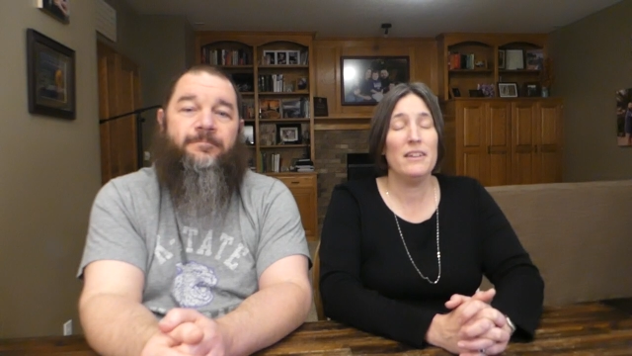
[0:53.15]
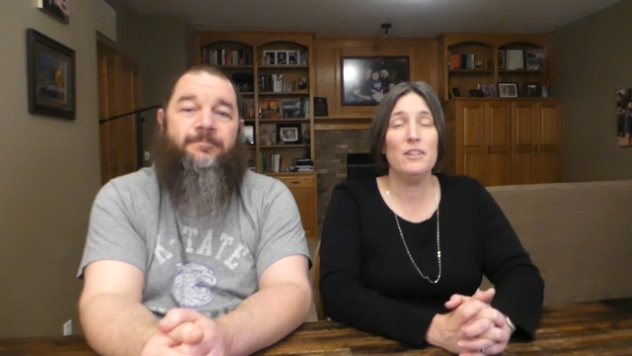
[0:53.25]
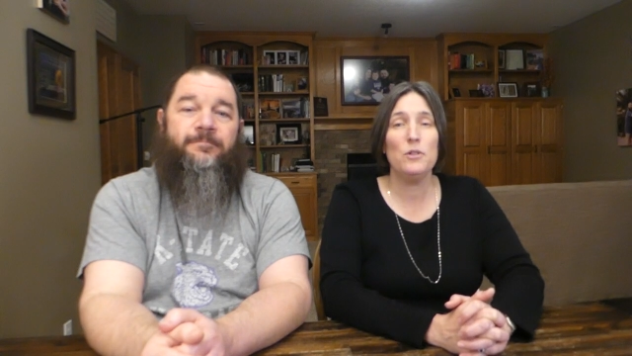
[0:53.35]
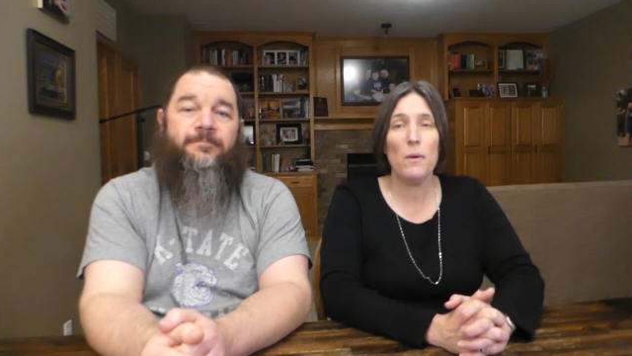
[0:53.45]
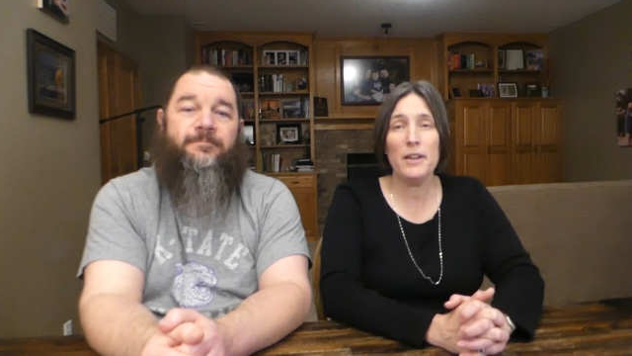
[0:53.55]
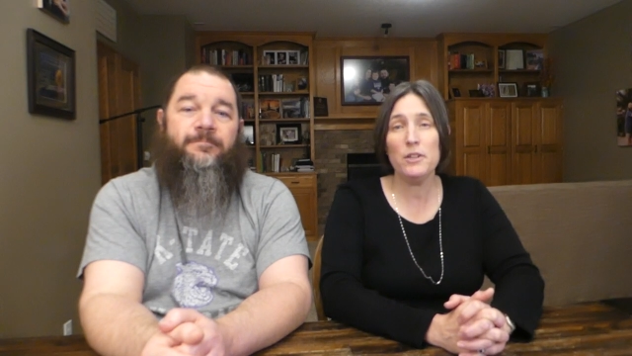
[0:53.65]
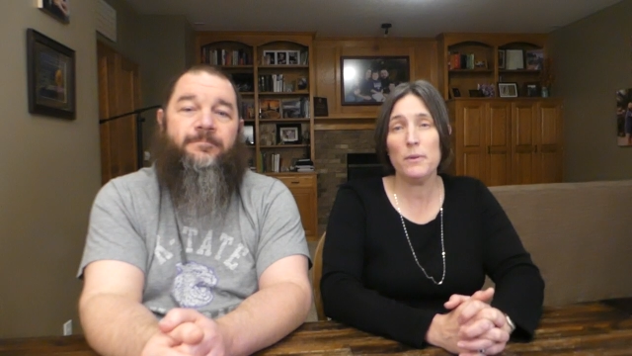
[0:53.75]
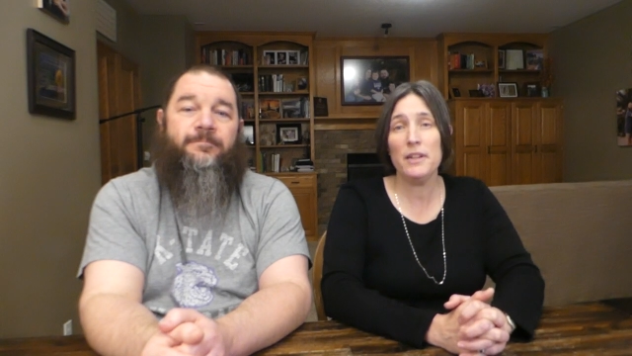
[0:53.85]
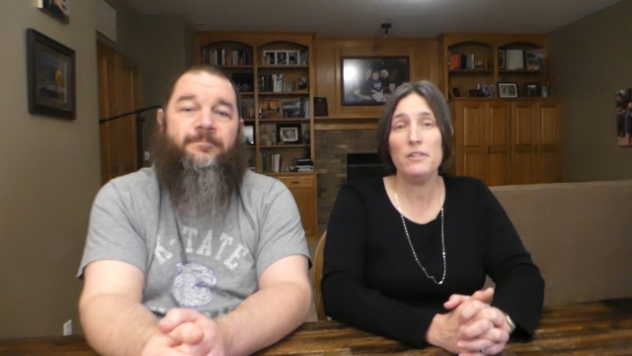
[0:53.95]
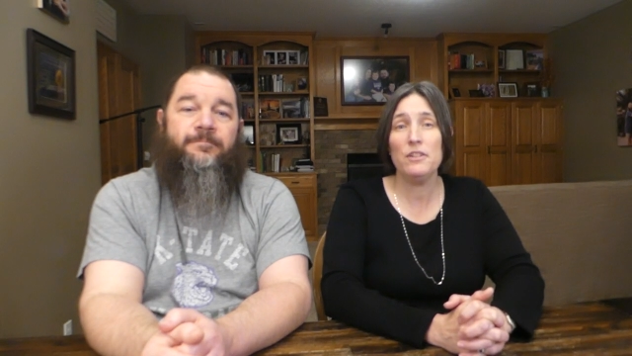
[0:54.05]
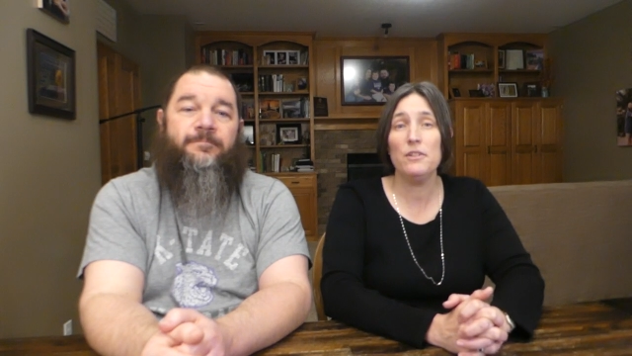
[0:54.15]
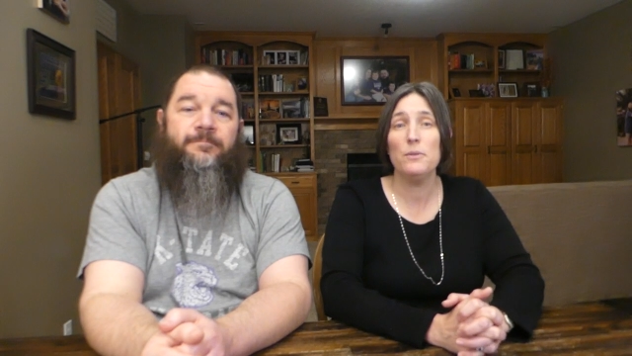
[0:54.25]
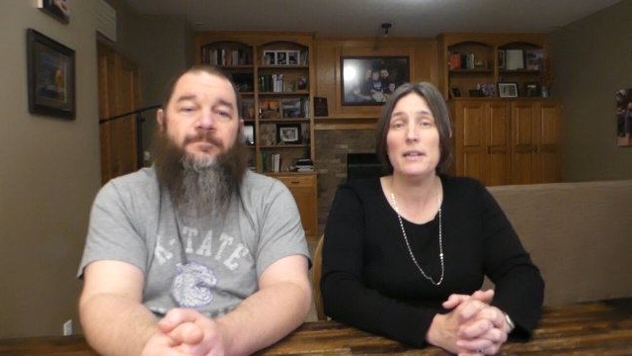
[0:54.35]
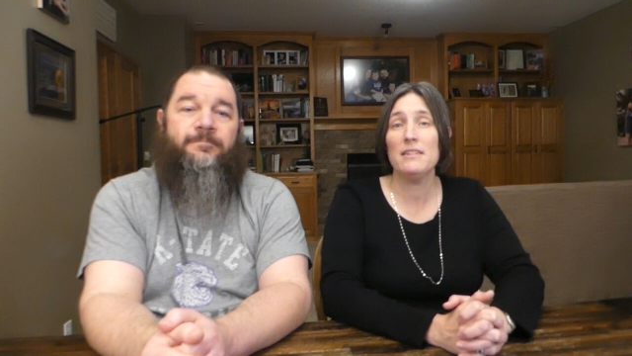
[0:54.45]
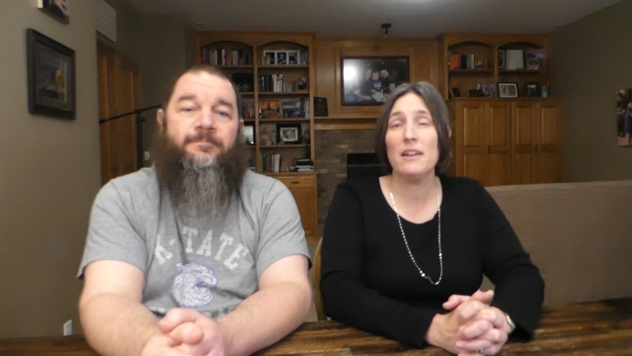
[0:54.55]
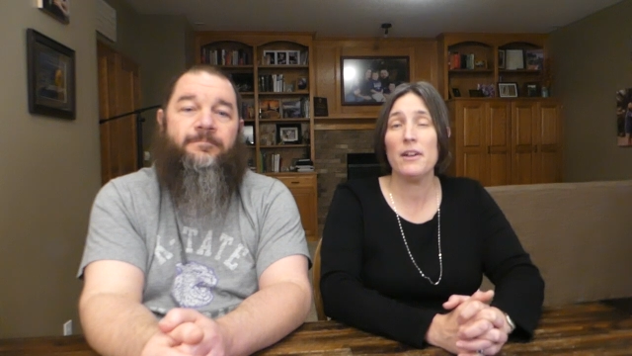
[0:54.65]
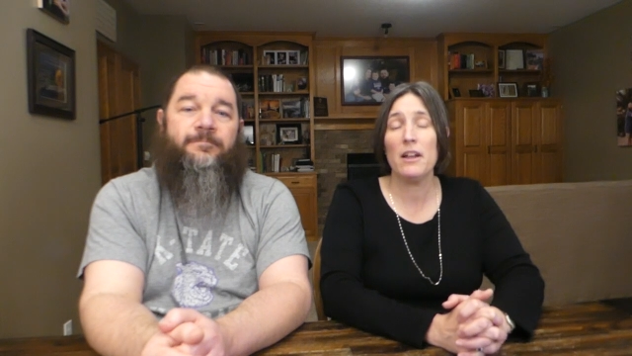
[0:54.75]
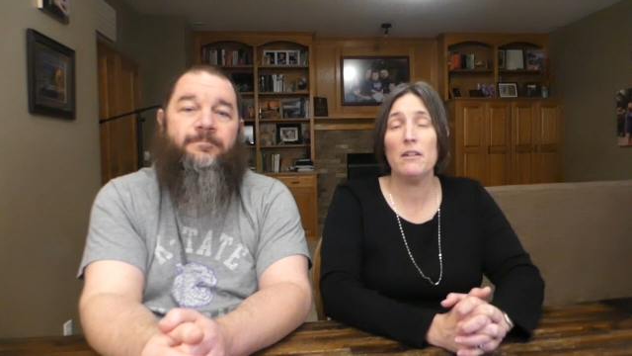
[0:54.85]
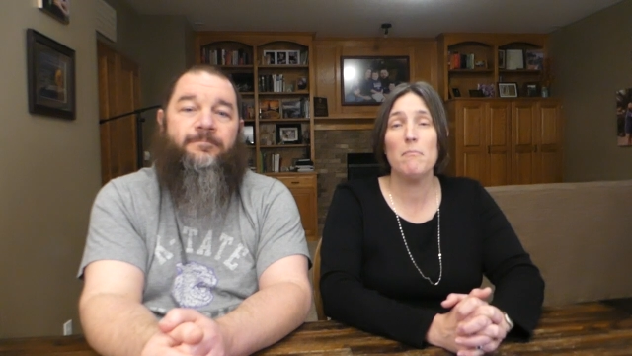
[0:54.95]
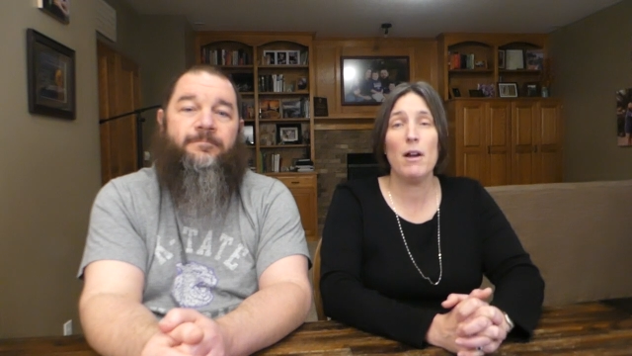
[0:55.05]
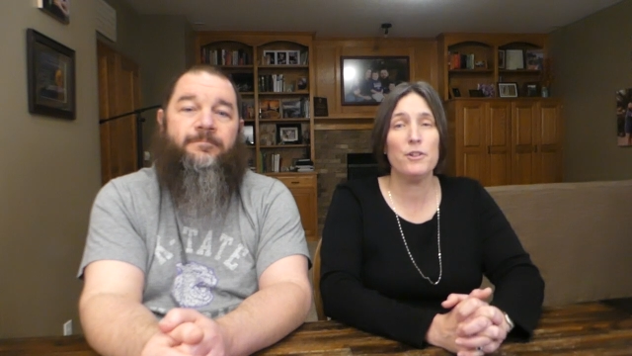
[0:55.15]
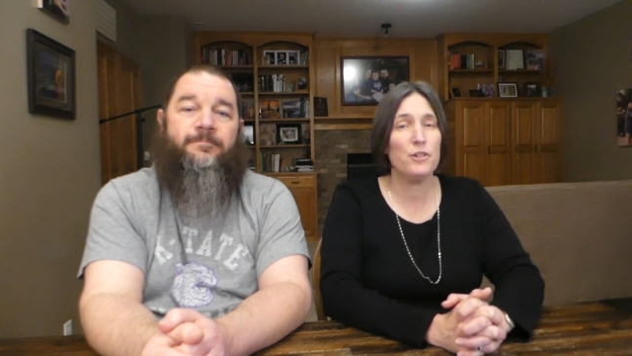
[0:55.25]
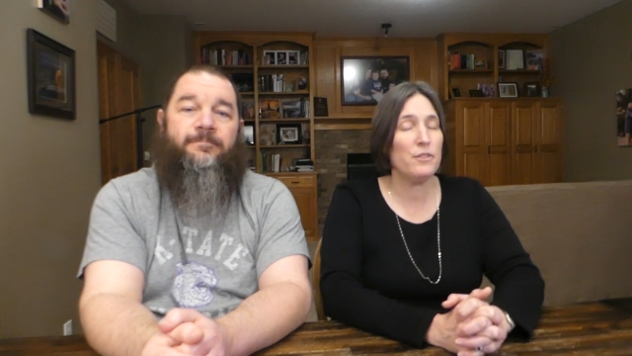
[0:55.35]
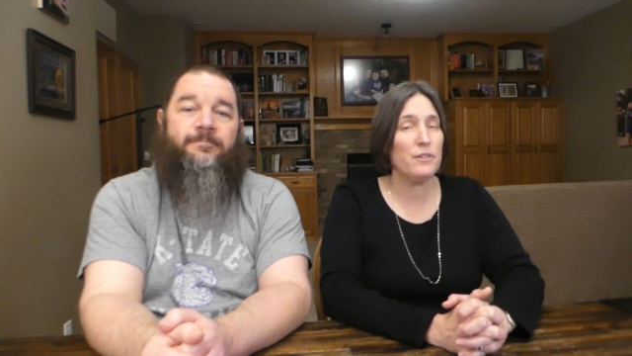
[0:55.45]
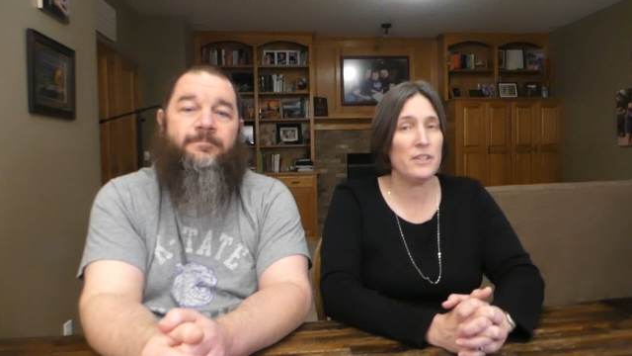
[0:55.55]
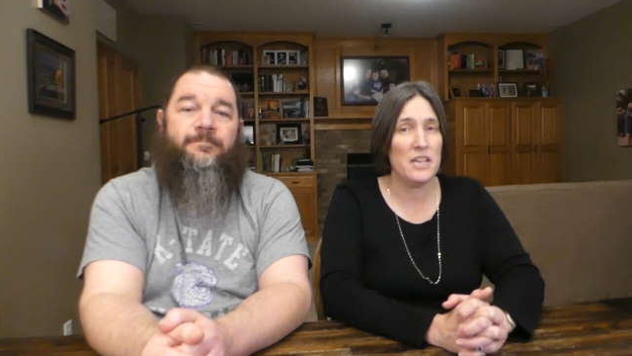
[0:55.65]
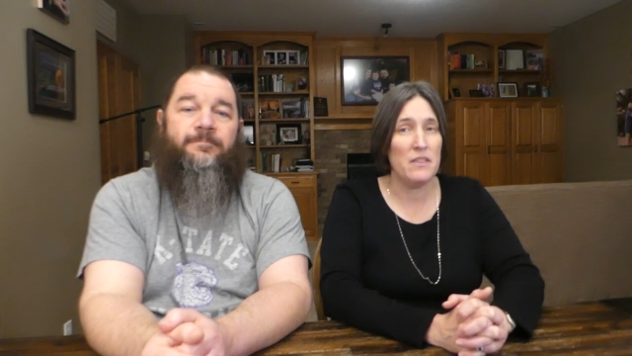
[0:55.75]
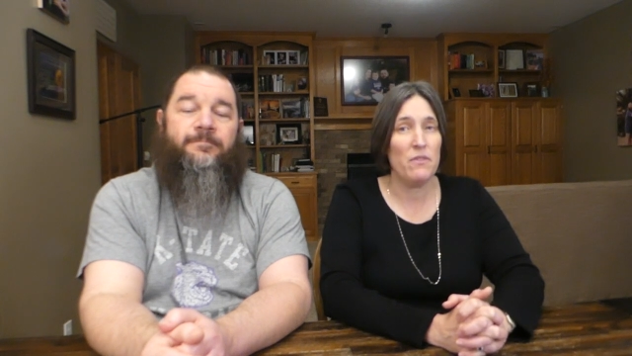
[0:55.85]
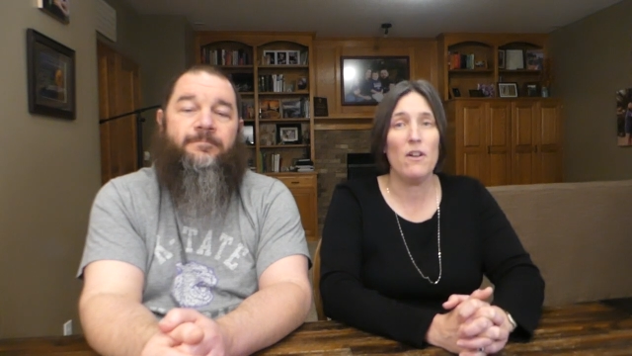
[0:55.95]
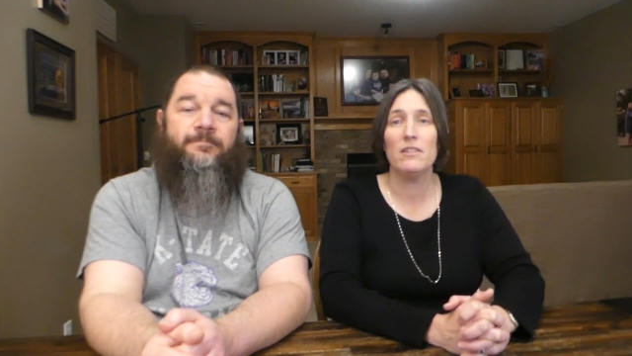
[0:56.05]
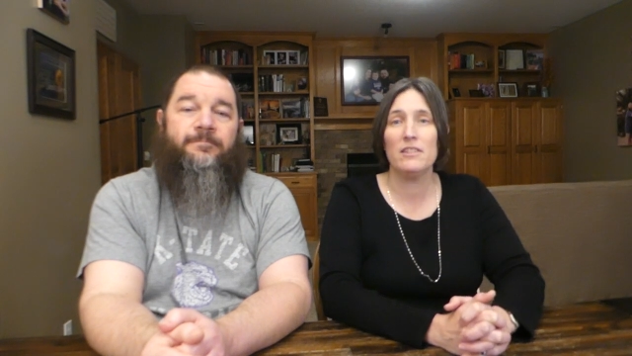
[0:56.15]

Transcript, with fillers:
Speaker 1: In 2022, it's airing on March 13th on